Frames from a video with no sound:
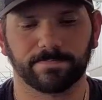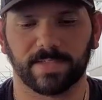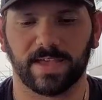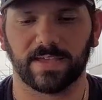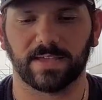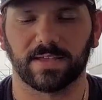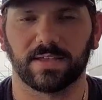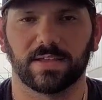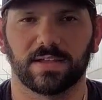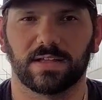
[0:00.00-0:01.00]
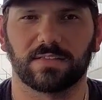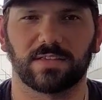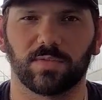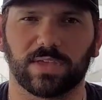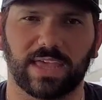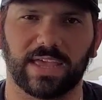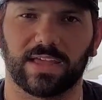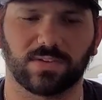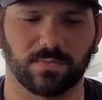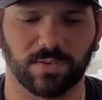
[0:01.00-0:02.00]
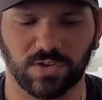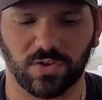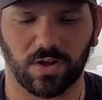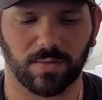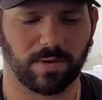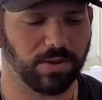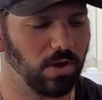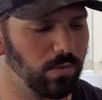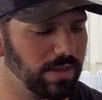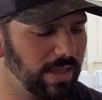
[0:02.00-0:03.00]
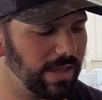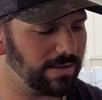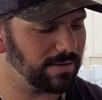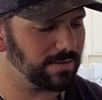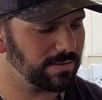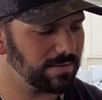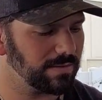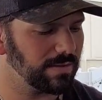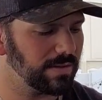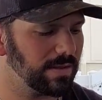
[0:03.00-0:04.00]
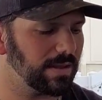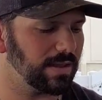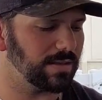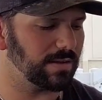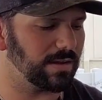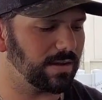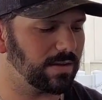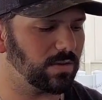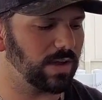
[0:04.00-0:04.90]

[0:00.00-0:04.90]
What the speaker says: hey, let's see if we can't catch some fish on them. I know we can. And you